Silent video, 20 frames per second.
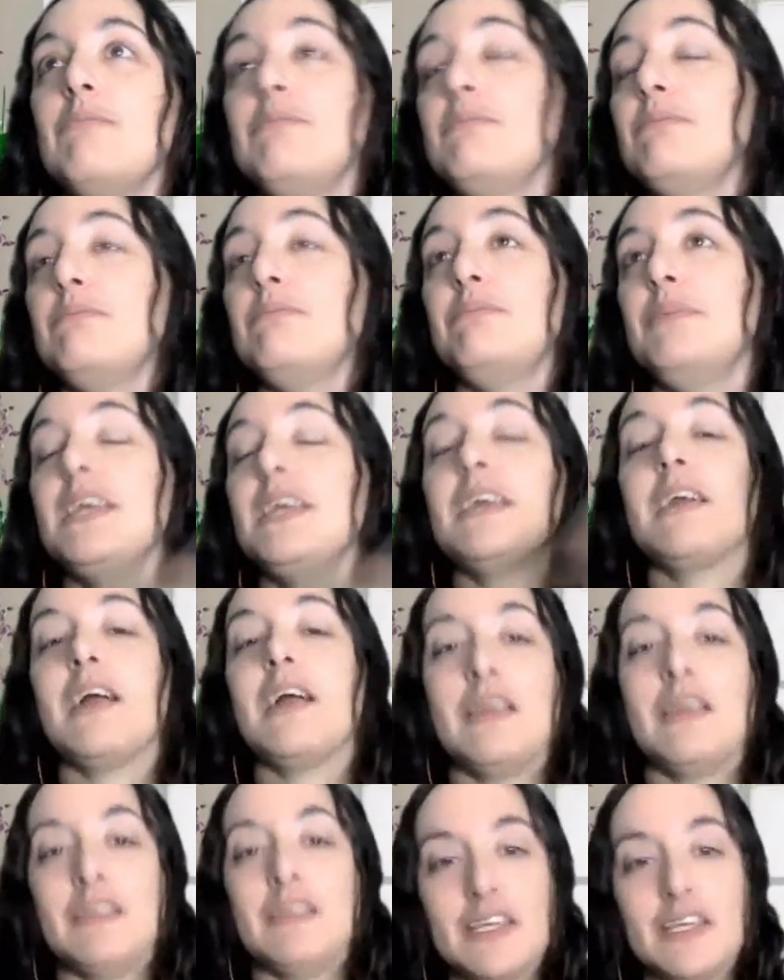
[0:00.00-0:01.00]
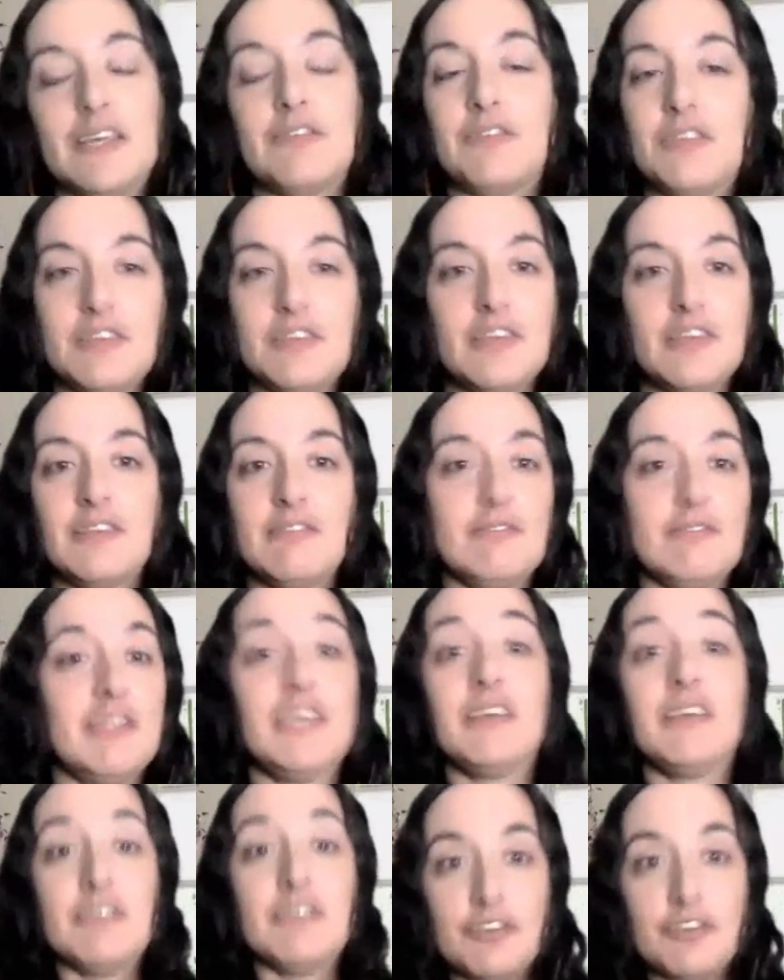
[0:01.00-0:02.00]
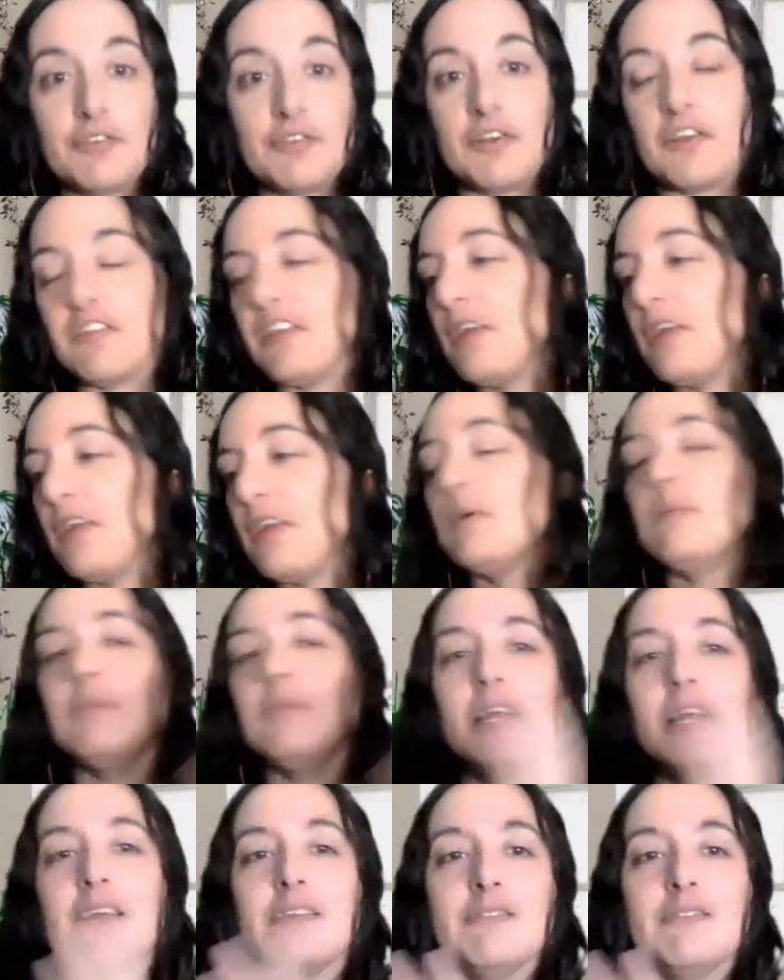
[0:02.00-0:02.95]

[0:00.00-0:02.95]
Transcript: being highly gifted in English, for example, but